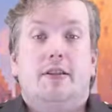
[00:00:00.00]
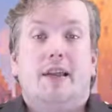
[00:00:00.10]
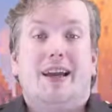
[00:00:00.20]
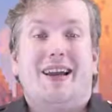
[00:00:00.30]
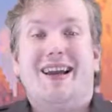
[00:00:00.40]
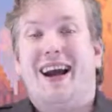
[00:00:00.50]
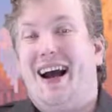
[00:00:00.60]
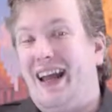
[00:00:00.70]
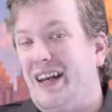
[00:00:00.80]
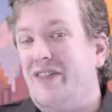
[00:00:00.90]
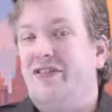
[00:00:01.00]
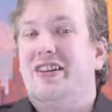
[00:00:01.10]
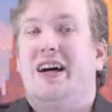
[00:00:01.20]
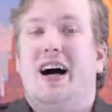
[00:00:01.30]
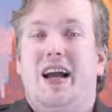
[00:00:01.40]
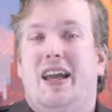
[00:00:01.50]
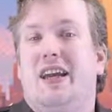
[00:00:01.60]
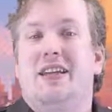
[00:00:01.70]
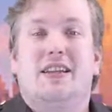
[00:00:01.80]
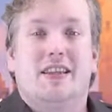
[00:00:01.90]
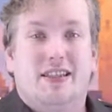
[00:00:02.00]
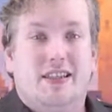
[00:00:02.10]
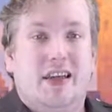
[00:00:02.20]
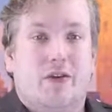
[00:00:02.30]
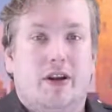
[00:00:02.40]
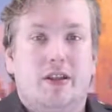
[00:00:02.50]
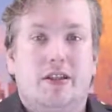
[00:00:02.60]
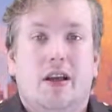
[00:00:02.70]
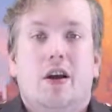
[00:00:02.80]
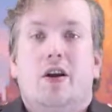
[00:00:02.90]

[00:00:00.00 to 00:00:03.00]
that kind of tie into the series,